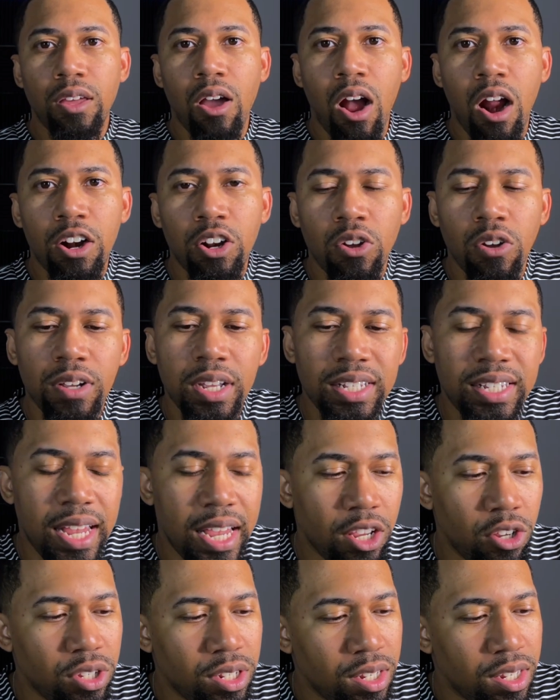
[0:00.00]
article
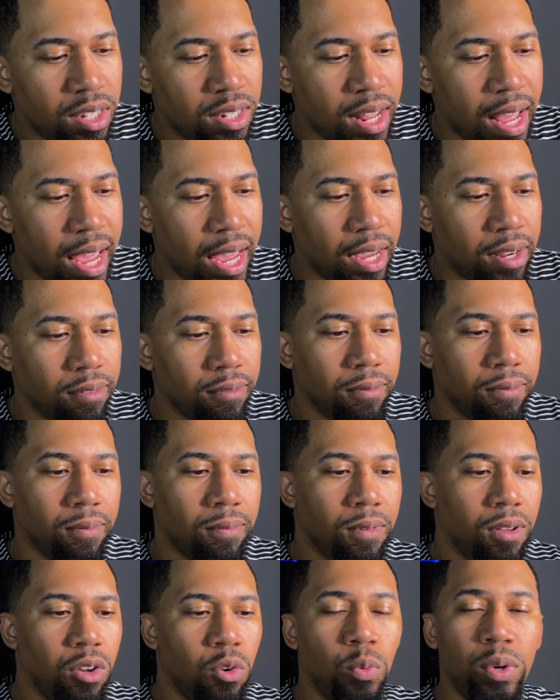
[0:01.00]
continues to state,
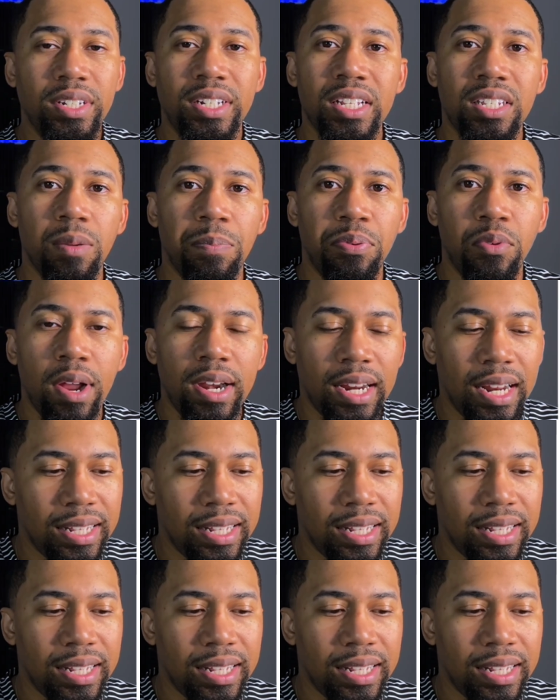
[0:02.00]
"With disappointed